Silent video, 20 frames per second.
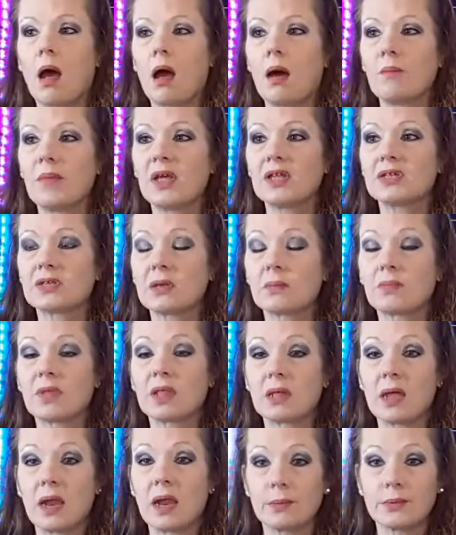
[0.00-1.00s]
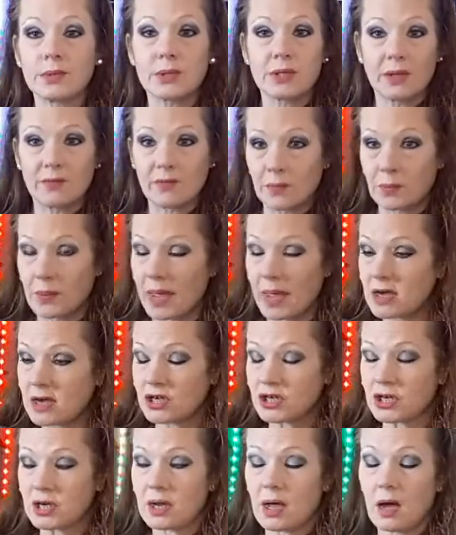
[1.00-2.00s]
It's something that helps with
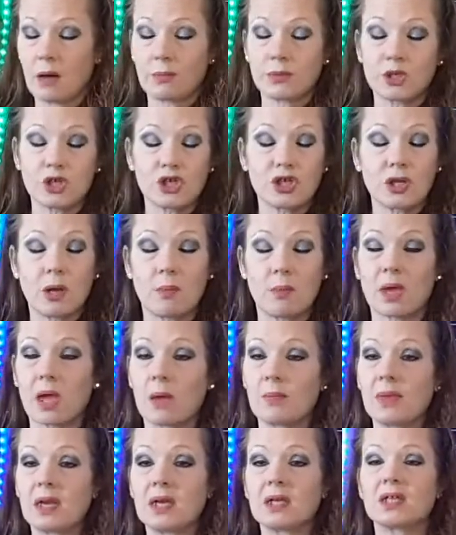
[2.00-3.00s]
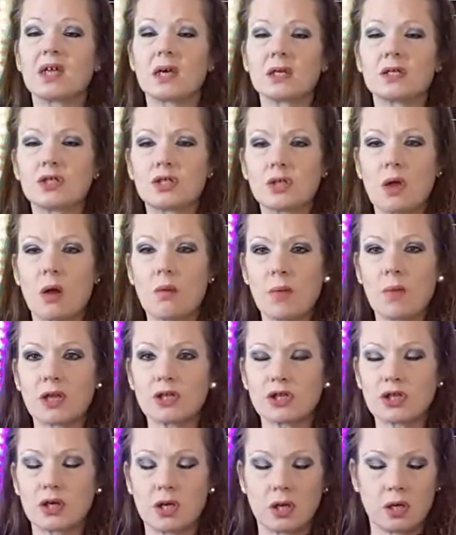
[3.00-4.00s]
inflammation. It helps your stomach. I mean, it does so
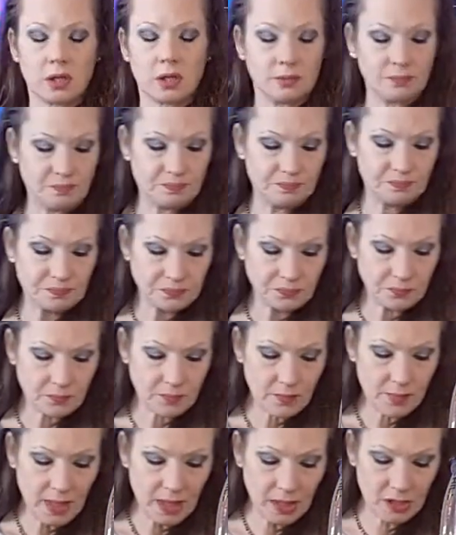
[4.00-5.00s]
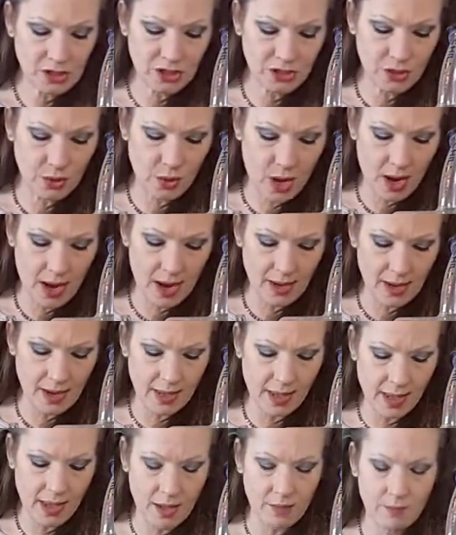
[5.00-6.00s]
much good. So I
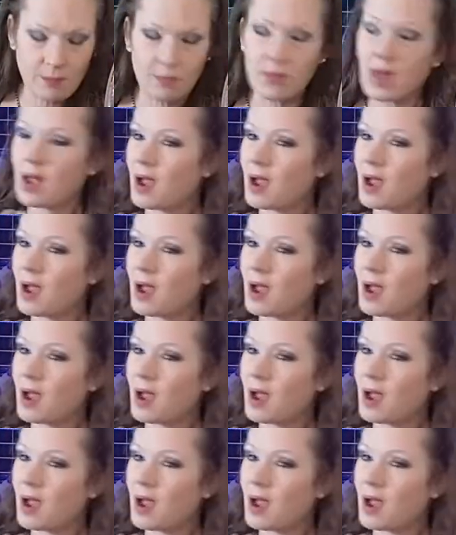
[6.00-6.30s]
turned